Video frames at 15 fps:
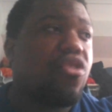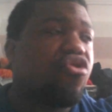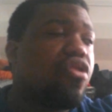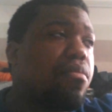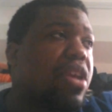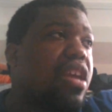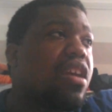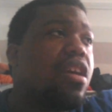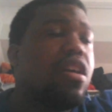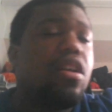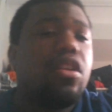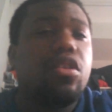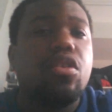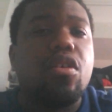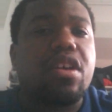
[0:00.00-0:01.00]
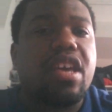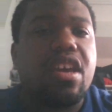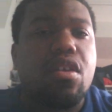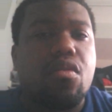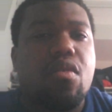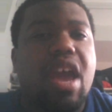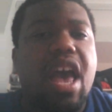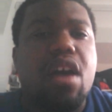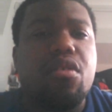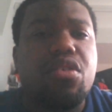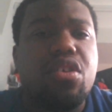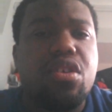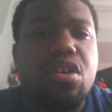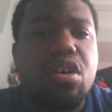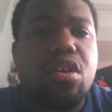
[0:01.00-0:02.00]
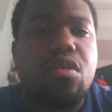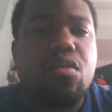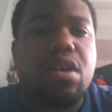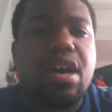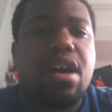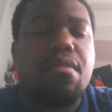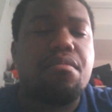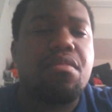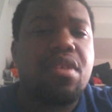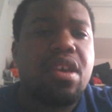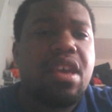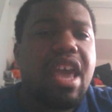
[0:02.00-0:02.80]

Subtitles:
You should be looking around, you know,